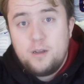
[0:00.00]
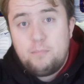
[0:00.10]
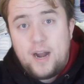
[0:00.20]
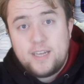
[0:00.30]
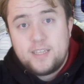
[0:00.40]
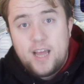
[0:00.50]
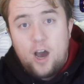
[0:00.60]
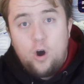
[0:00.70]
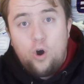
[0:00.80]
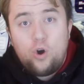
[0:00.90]
minus
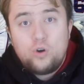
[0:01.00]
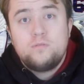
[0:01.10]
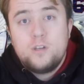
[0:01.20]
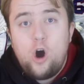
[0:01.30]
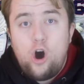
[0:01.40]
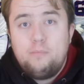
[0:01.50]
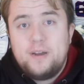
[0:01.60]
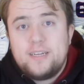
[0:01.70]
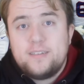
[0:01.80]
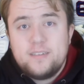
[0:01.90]
that whole
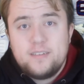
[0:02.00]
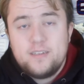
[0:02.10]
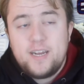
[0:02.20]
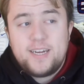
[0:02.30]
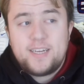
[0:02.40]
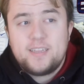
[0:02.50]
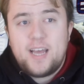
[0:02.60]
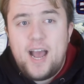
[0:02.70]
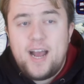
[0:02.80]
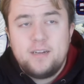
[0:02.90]
helmet hitting in
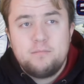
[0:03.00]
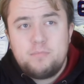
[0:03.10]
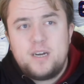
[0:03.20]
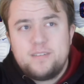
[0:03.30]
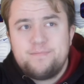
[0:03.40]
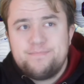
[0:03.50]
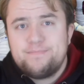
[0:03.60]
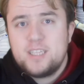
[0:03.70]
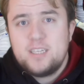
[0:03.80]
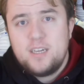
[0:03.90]
the head, but
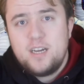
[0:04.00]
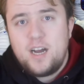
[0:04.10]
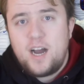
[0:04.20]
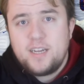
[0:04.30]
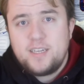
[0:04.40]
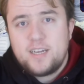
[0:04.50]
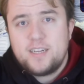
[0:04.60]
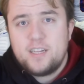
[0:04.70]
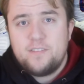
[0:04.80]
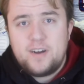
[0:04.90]
he's
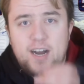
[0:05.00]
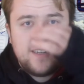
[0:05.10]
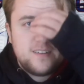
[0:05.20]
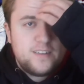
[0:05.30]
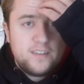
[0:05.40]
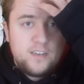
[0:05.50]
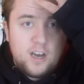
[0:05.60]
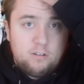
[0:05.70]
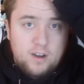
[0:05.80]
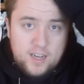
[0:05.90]
gonna do fine. There's
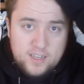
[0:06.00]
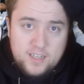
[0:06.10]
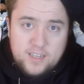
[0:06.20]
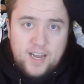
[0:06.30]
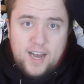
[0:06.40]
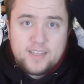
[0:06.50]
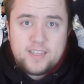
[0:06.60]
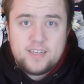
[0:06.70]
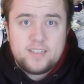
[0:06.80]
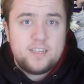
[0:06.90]
no way he's not
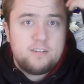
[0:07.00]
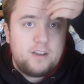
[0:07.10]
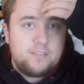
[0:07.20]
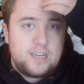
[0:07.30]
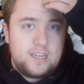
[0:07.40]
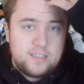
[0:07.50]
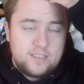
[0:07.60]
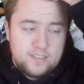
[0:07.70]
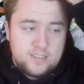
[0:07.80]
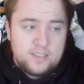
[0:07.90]
gonna do away with it.
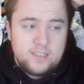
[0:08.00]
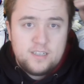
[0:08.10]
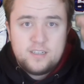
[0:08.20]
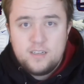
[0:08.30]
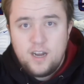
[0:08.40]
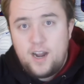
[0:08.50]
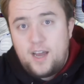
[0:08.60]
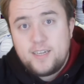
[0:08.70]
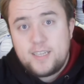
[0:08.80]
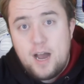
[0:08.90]

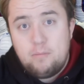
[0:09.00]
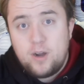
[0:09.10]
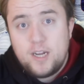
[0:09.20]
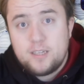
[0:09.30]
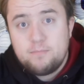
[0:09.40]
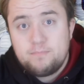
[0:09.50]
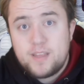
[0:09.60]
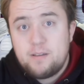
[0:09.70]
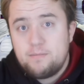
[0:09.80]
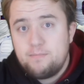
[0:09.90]
Unless he's Tom Brady.
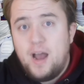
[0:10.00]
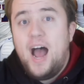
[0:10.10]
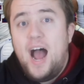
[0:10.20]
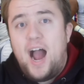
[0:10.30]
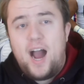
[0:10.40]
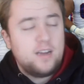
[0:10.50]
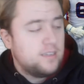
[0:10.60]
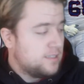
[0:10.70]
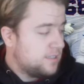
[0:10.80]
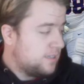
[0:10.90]
Ha!
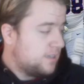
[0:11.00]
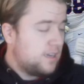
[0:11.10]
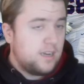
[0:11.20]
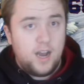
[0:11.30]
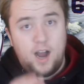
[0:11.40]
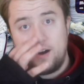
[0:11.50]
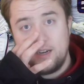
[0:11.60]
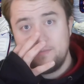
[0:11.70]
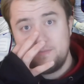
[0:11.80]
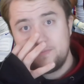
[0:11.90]
Alright.